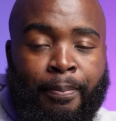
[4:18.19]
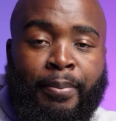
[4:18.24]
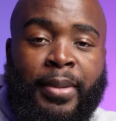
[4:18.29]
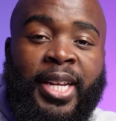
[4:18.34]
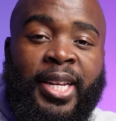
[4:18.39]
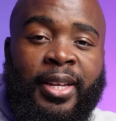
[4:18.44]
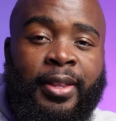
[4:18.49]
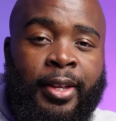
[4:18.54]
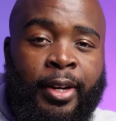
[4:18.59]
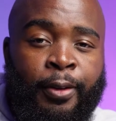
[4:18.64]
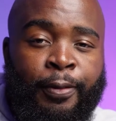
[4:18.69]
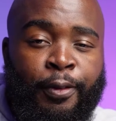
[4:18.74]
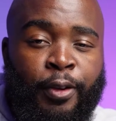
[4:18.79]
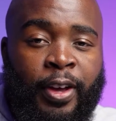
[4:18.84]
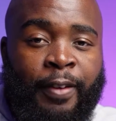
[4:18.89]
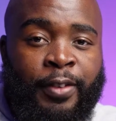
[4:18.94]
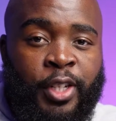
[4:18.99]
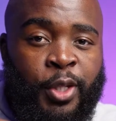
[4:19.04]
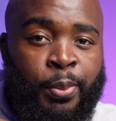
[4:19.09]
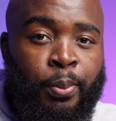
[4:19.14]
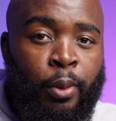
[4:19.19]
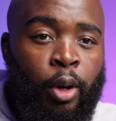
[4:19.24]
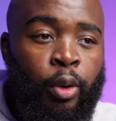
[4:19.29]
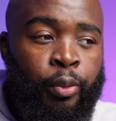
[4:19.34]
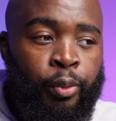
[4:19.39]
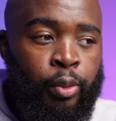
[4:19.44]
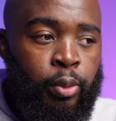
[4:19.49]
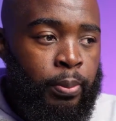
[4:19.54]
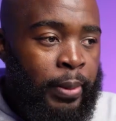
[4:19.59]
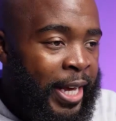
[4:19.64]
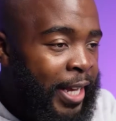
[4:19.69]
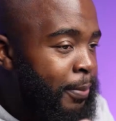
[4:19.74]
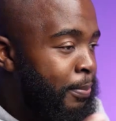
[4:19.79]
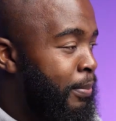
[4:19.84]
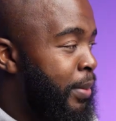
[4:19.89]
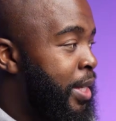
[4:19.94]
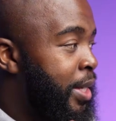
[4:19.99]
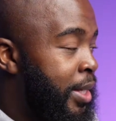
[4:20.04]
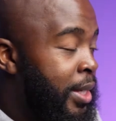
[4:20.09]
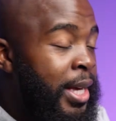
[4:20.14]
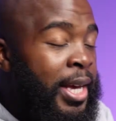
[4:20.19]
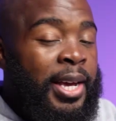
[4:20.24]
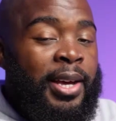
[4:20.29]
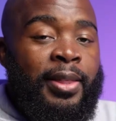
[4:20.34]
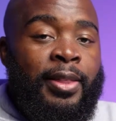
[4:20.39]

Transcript: meaning that if you have a small room like me,